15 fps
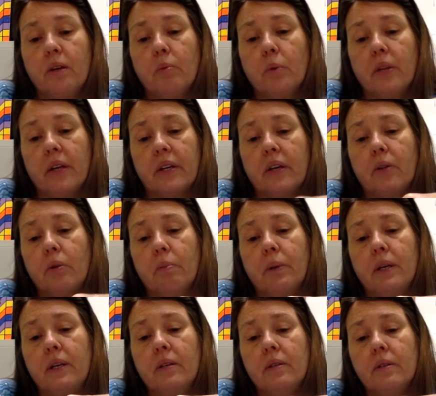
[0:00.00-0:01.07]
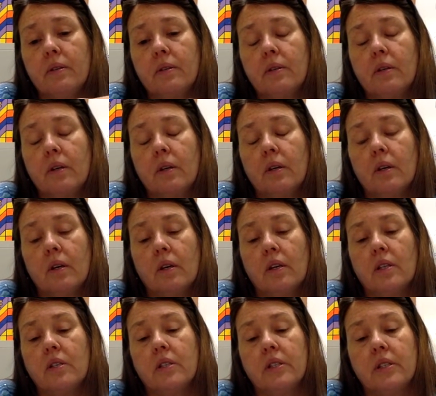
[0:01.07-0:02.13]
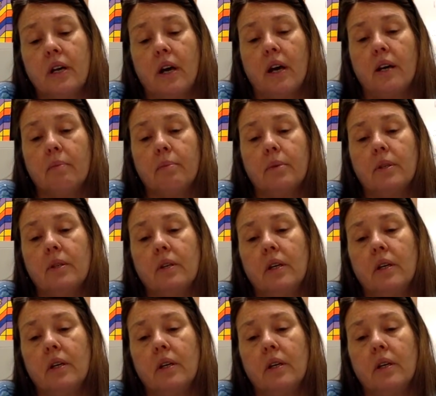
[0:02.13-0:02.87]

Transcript: where that other piece stopped,